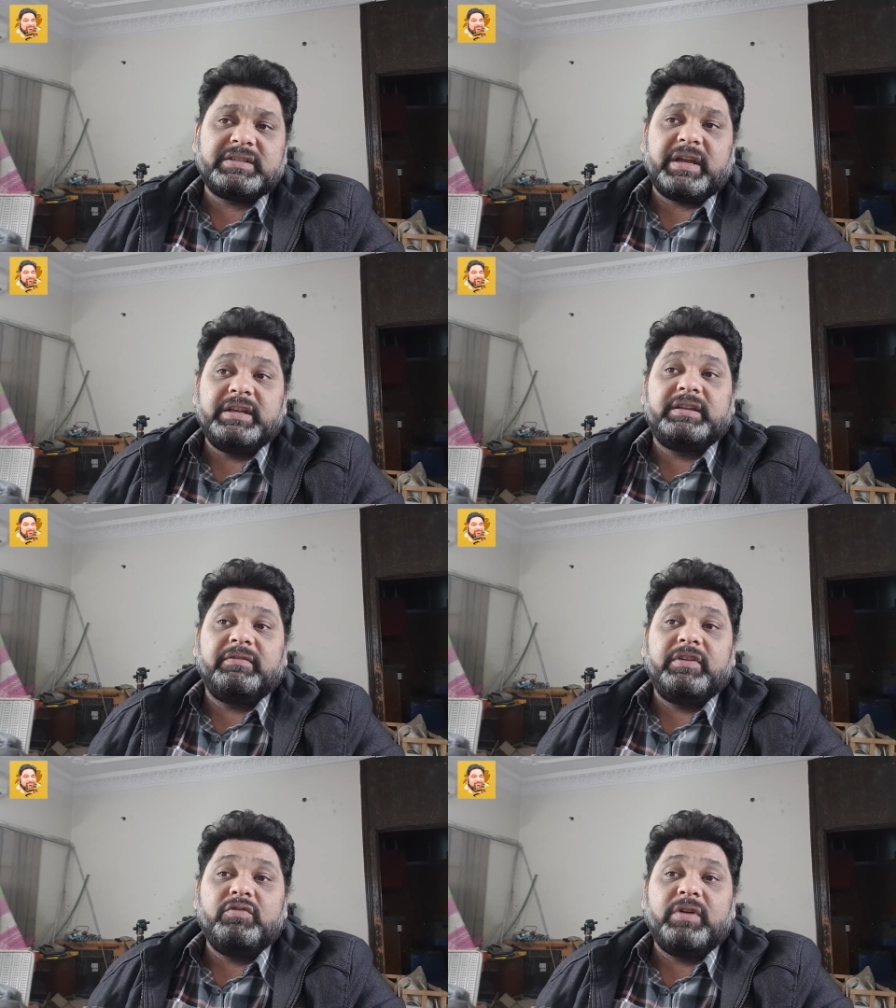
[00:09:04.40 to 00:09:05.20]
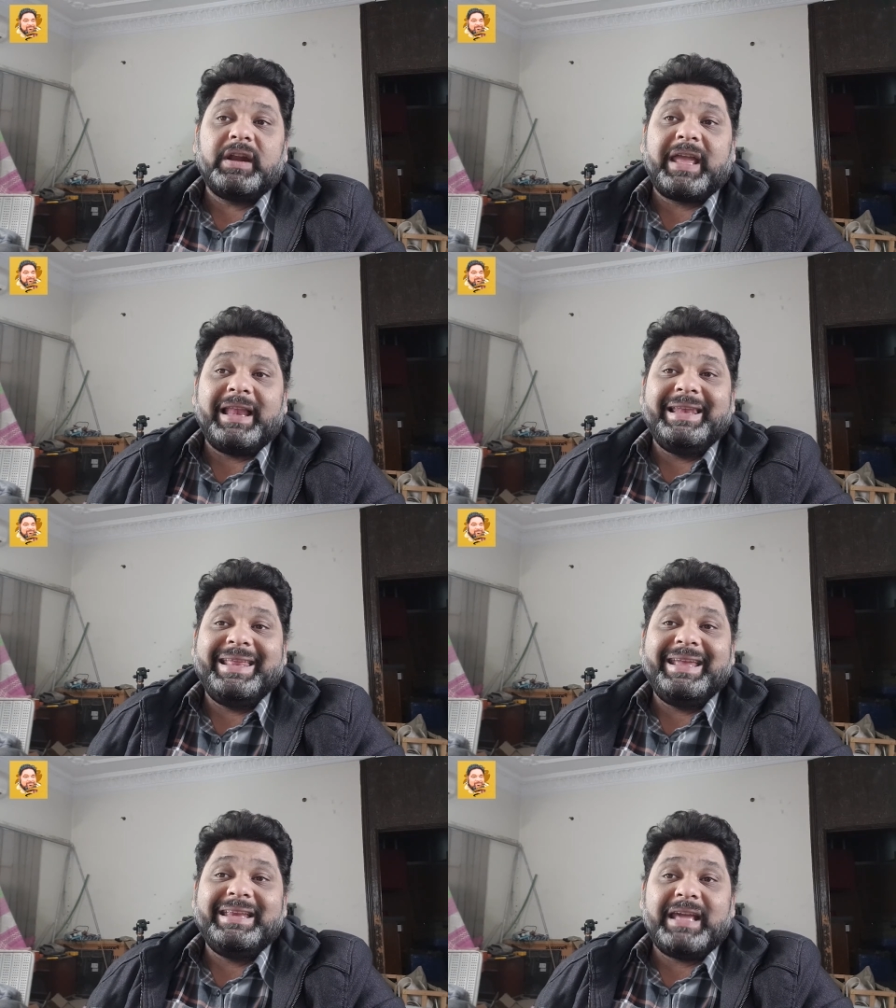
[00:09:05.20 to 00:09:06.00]
The interviewer can
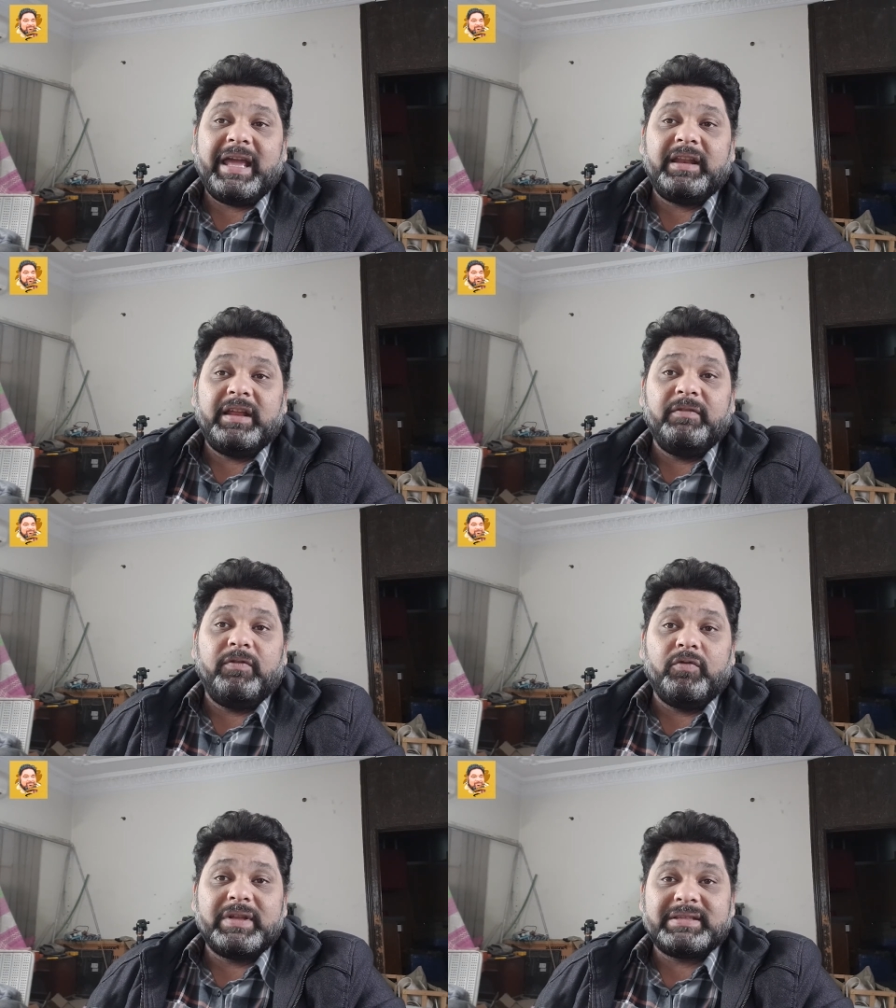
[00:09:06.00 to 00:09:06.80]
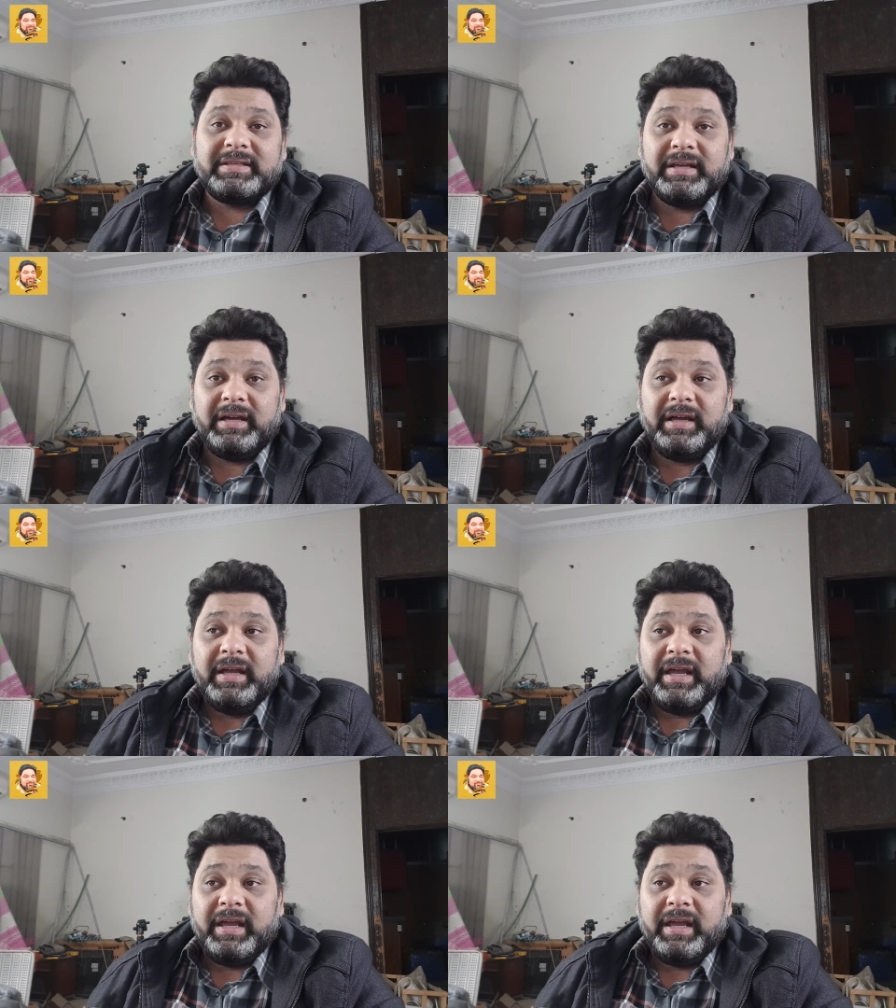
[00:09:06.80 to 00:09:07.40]
lead and influence the